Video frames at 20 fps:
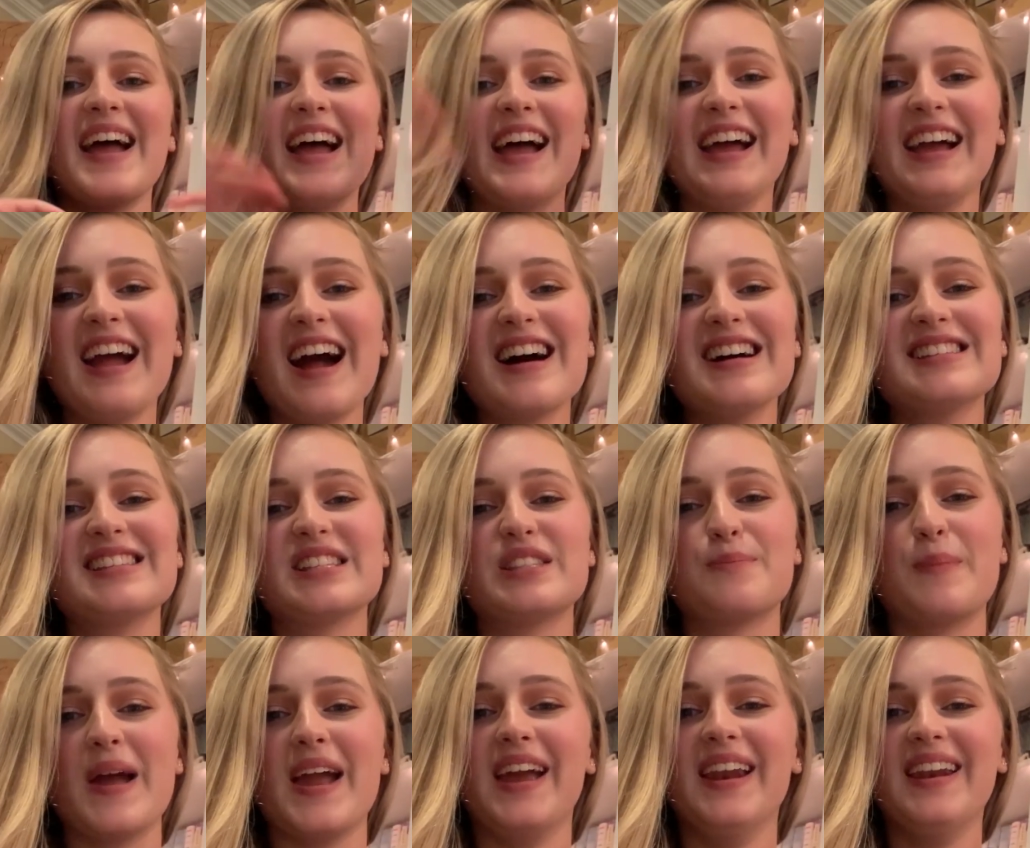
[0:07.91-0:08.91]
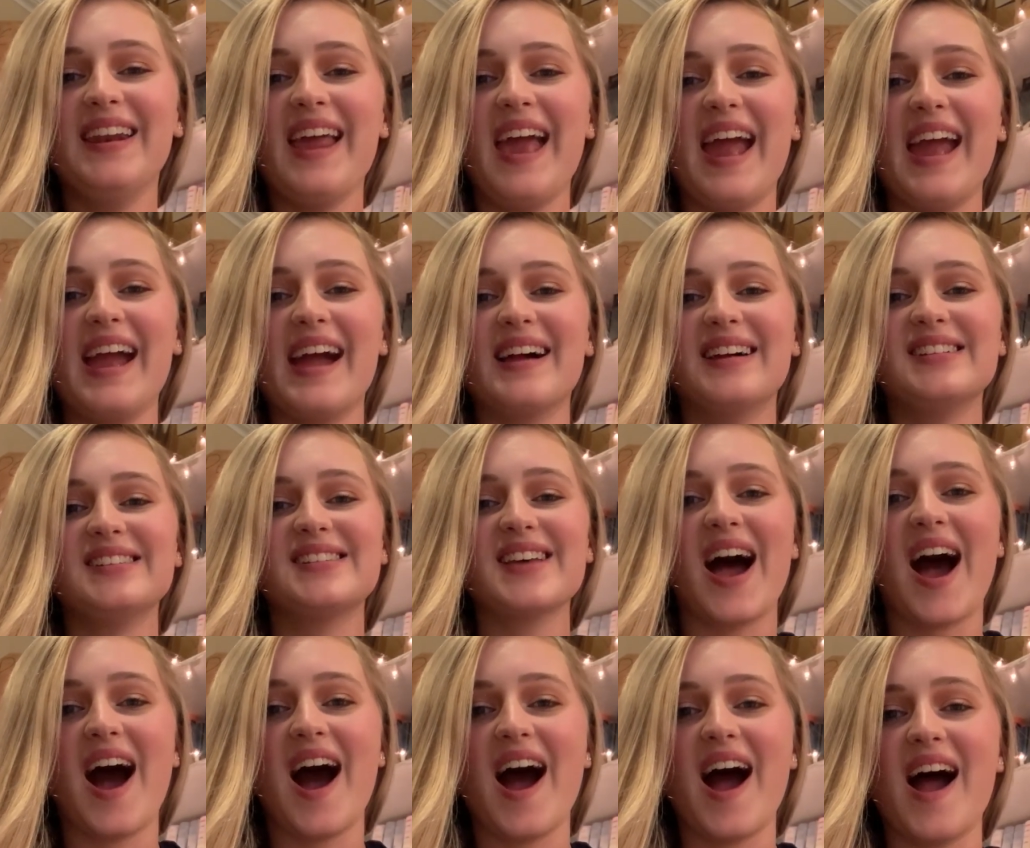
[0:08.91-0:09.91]
Hey guys, it's Peyton, and
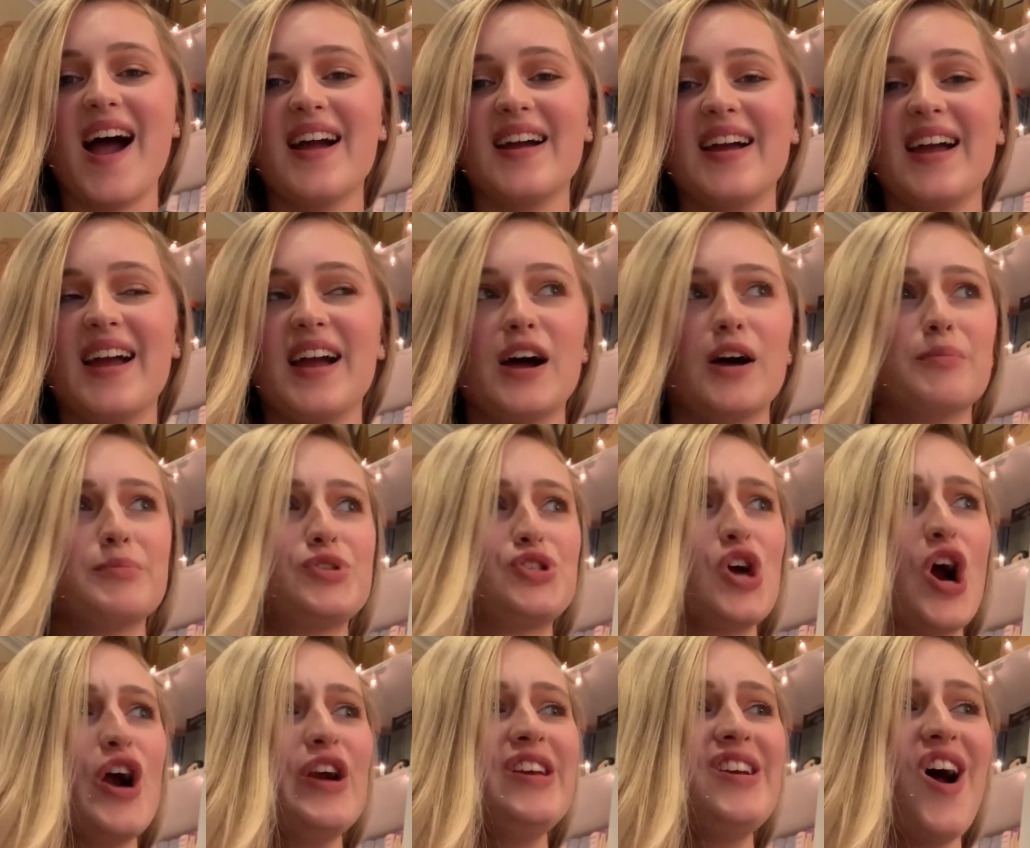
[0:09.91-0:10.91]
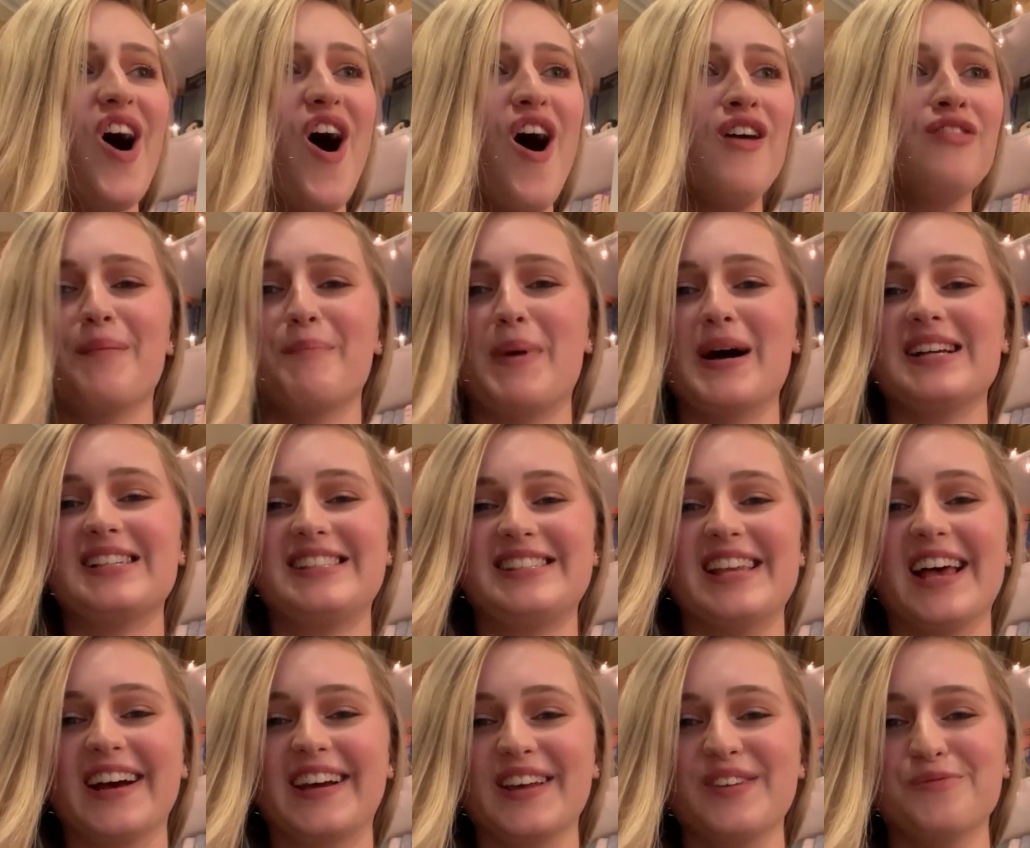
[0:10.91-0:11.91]
I am starting off my
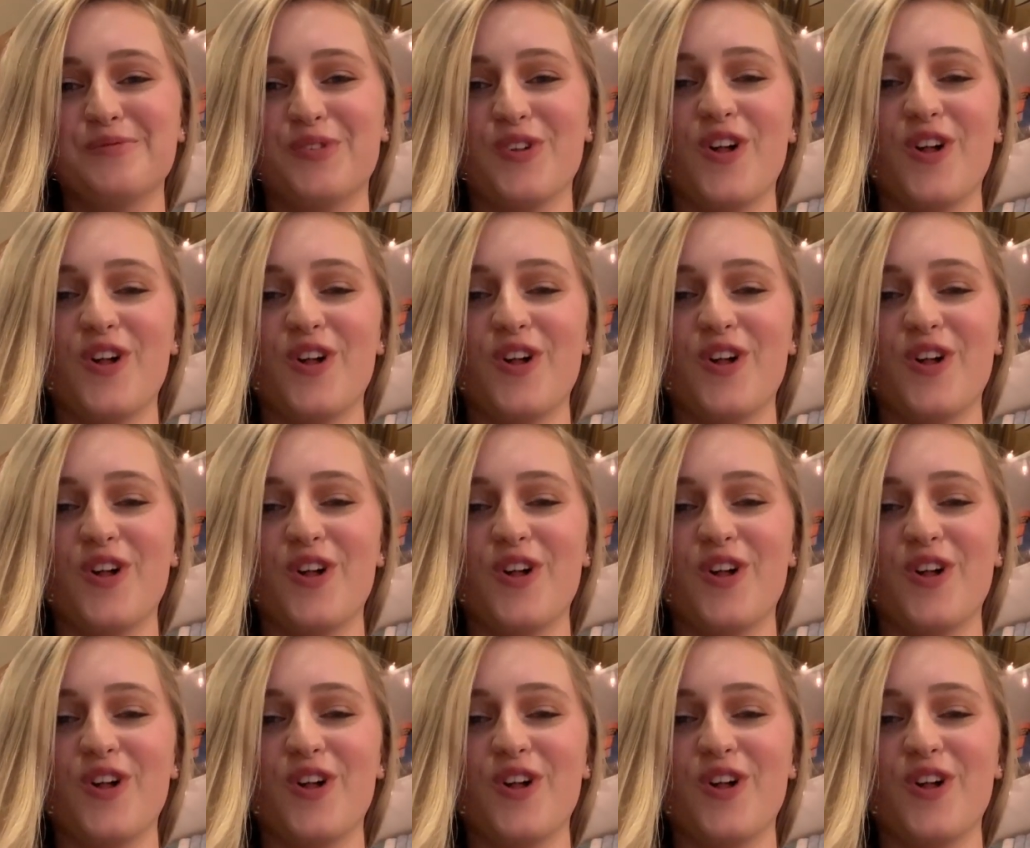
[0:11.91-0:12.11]
second